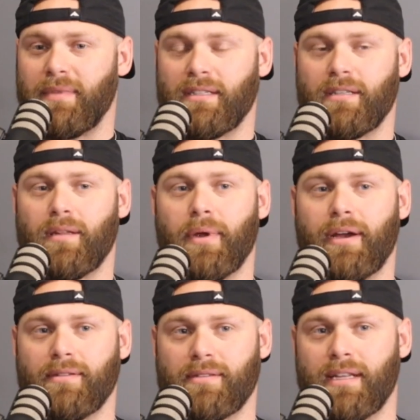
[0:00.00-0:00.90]
thing to the
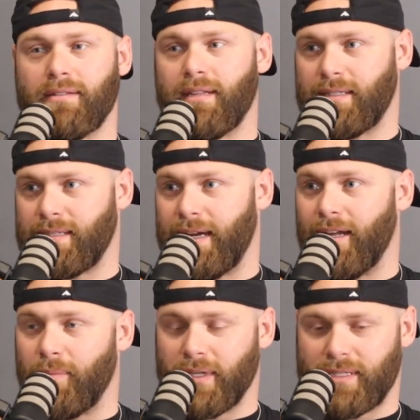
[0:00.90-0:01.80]
parents that sign
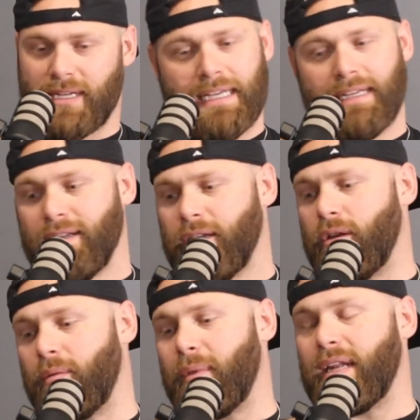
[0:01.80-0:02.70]
up because, you
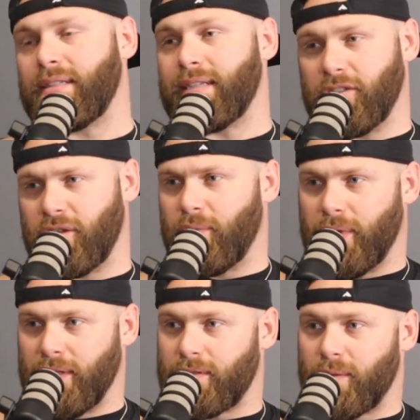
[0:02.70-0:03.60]
know, the main intention
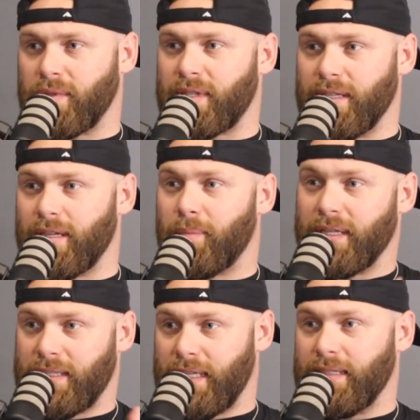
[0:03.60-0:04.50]
when someone signs up
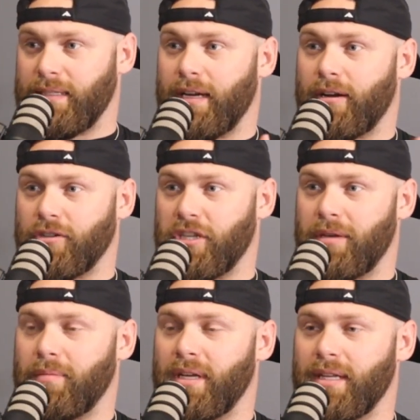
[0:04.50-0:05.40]
at TNT, our
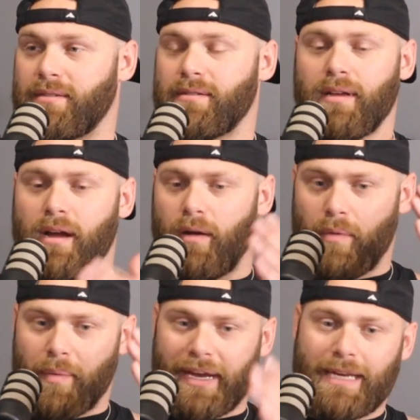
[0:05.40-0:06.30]
gym, is, oh, I
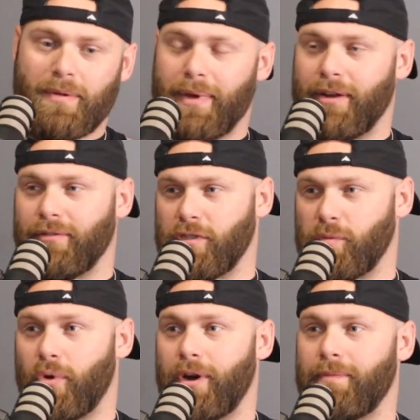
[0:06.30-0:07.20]
want my kid to be better at the
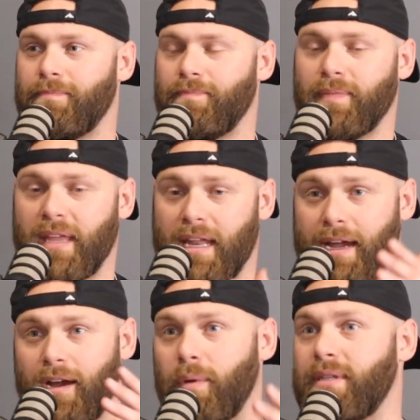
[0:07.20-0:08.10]
sport. And
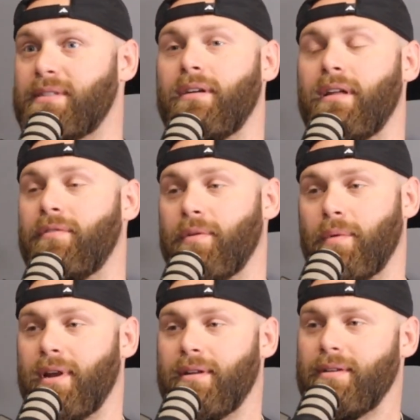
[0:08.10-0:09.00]
I always tell everyone,